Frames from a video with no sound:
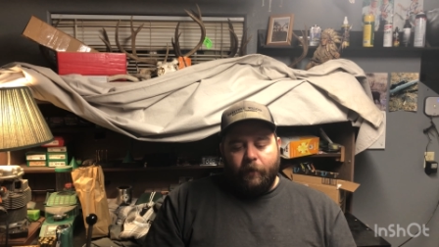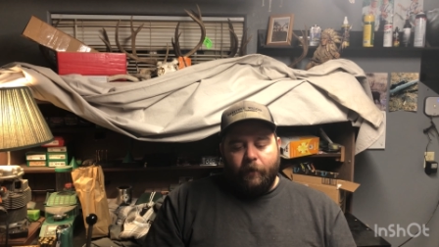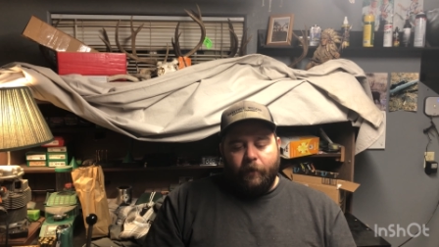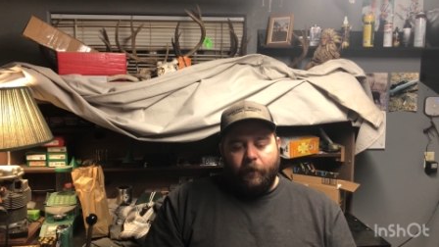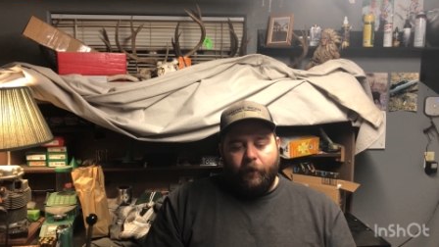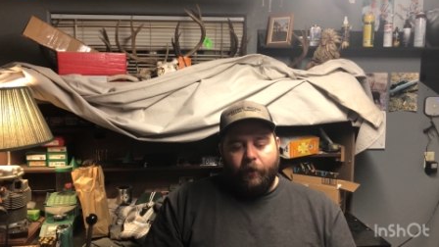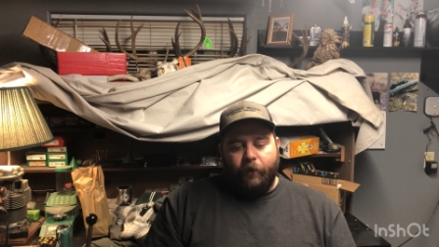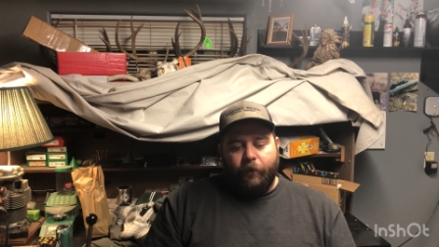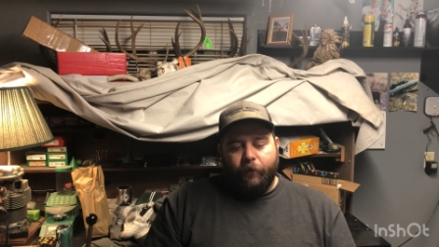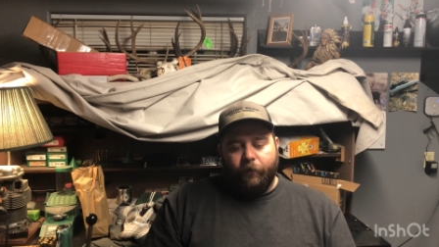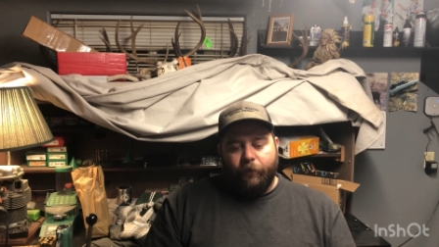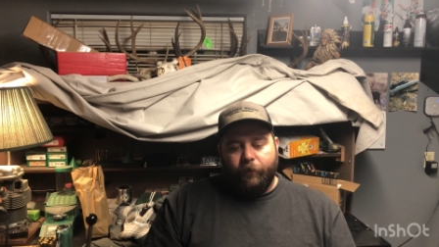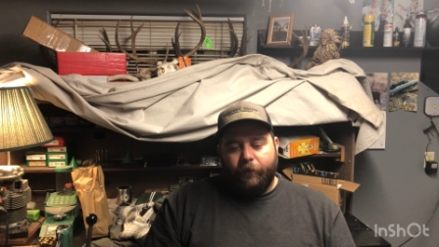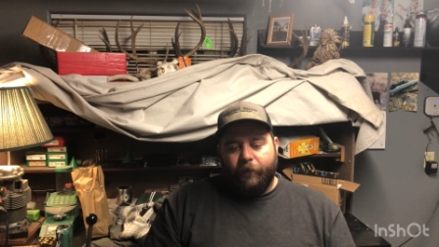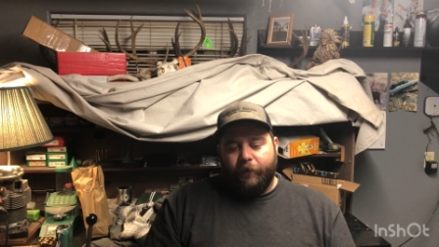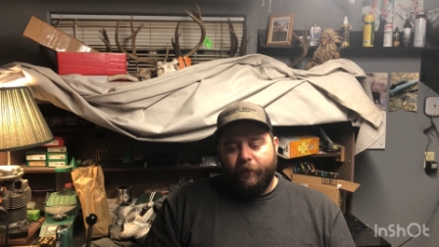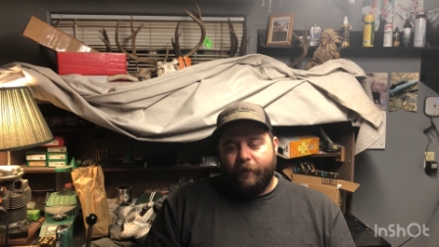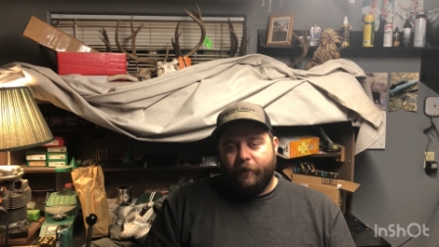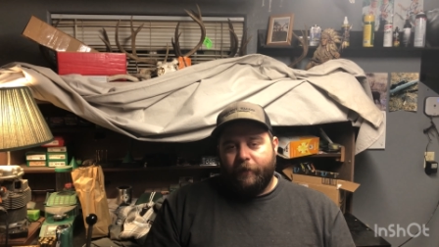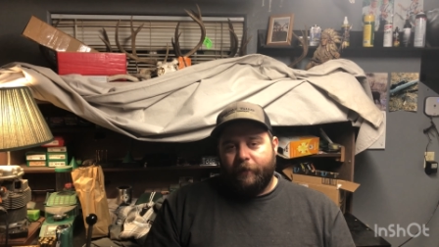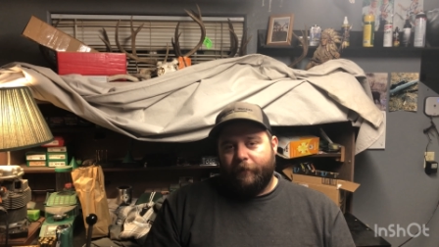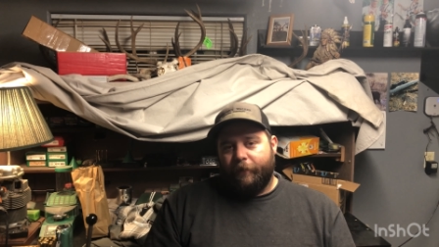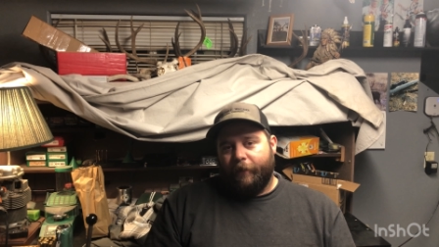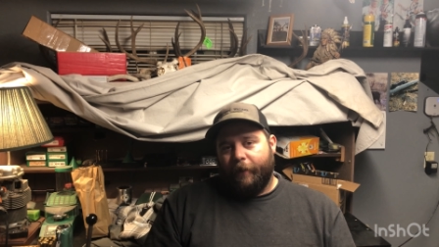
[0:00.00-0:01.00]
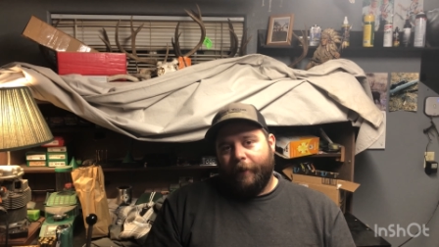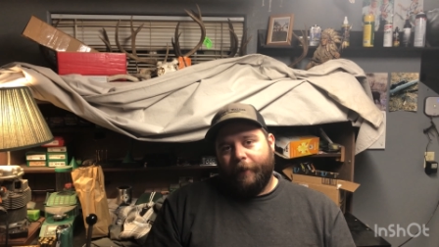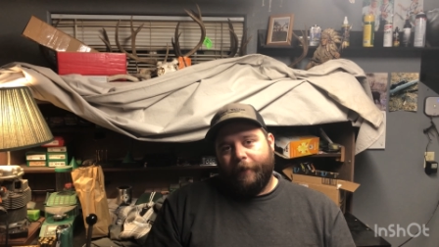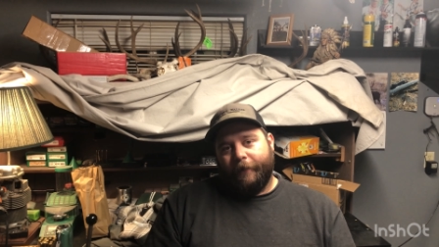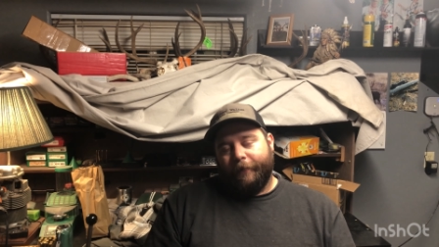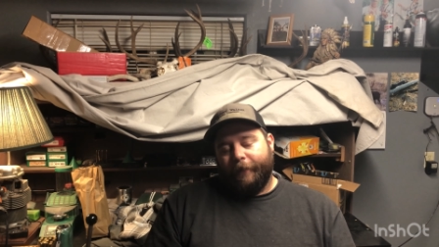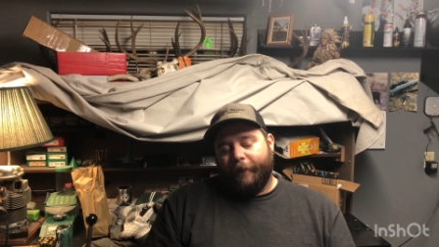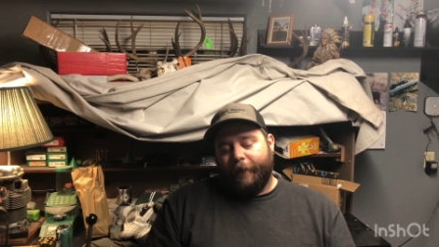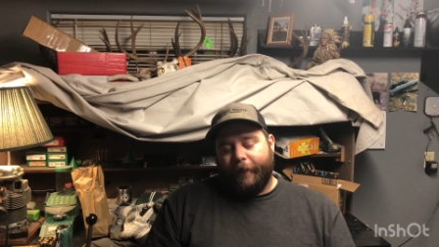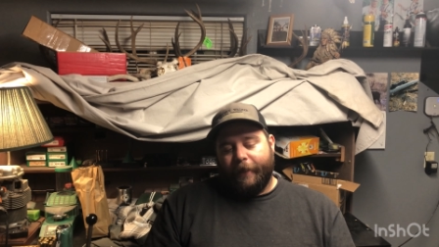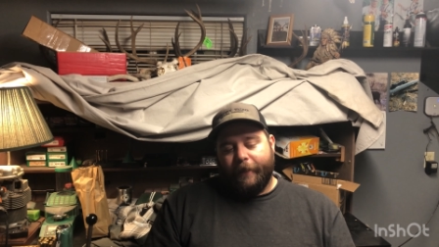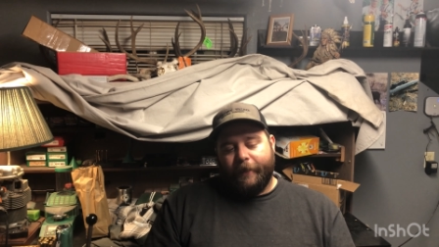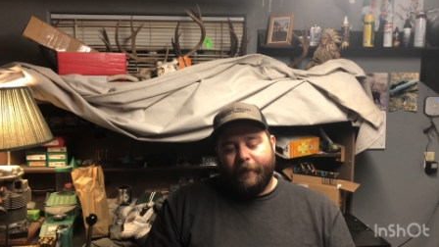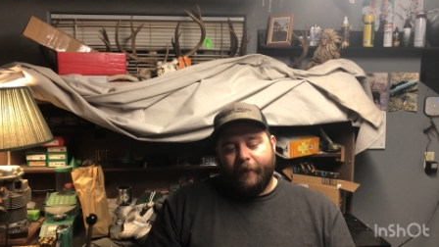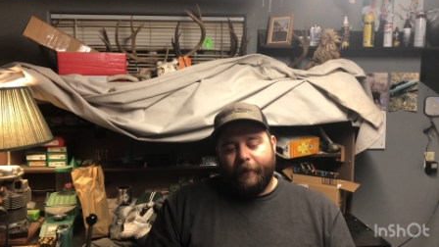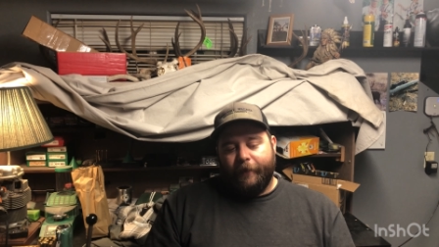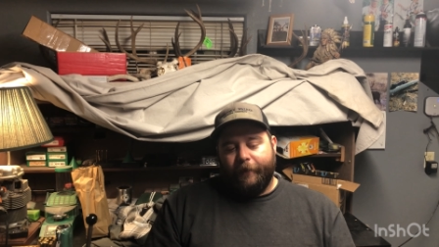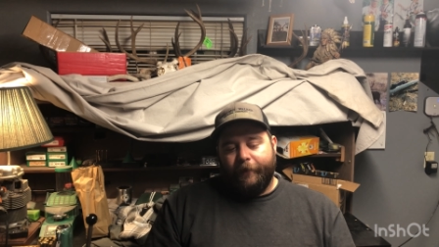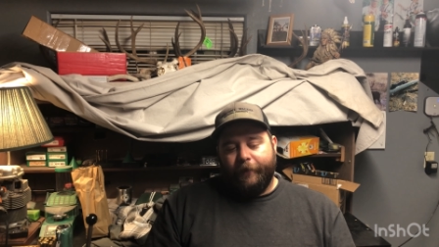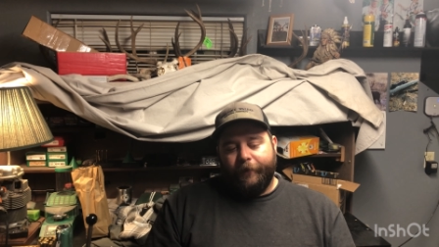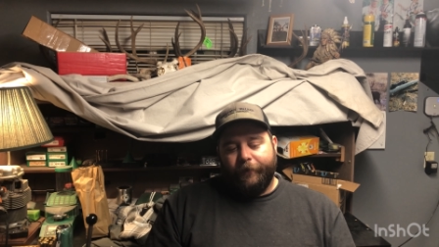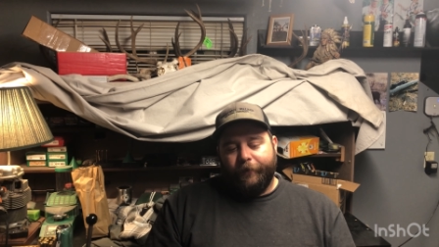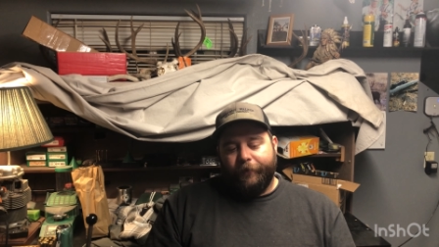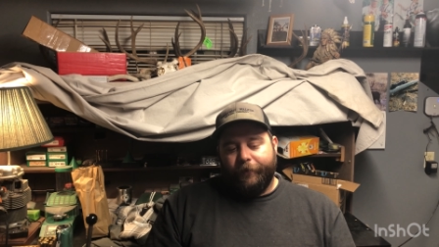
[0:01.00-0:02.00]
there's like I
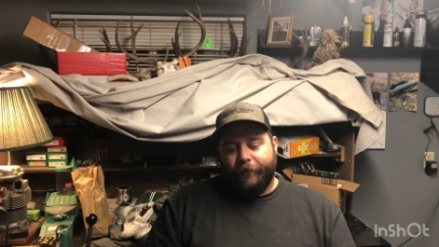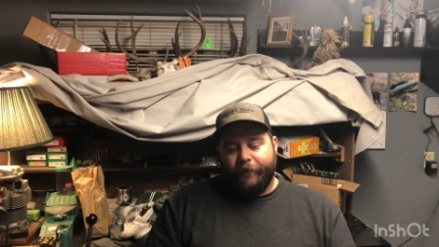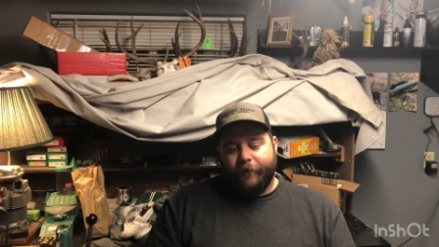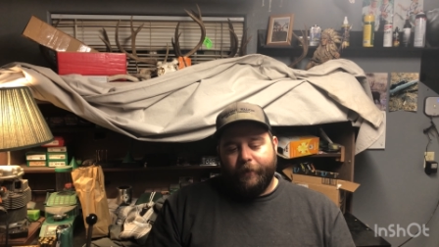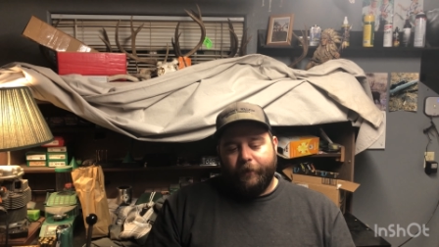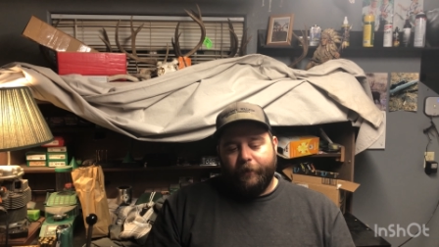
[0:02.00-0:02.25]
said, there's